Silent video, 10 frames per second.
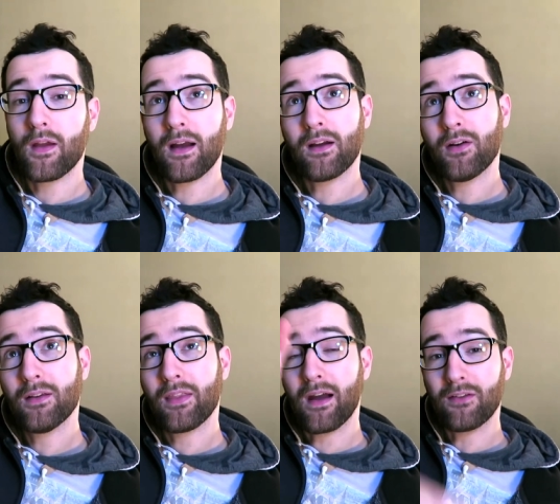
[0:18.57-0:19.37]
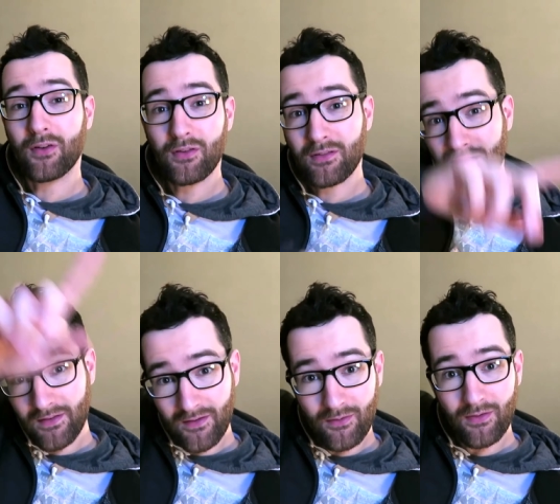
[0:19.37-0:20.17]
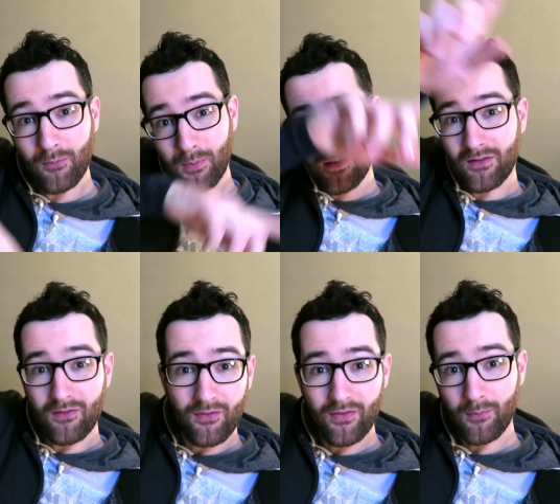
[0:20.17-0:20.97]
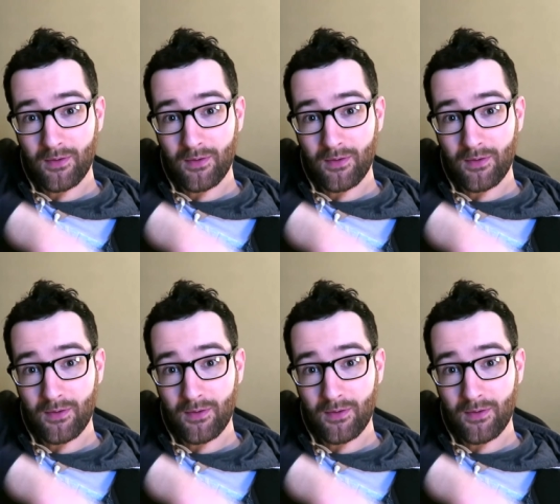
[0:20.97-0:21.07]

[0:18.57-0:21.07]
the oh yeah, the high roller is the, the wheel, the yeah.